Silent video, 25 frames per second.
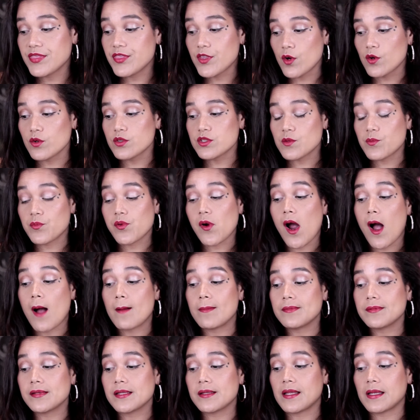Those are
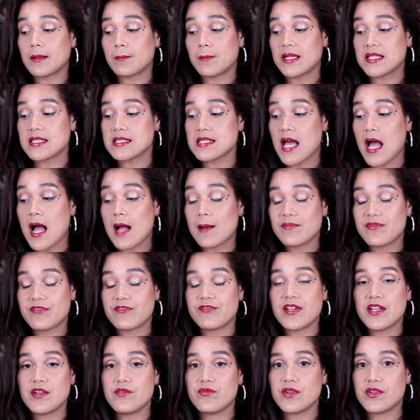probably like my top
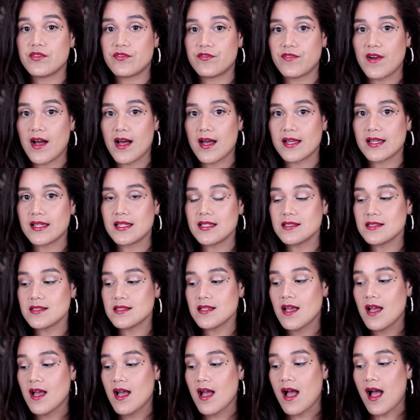favorite finds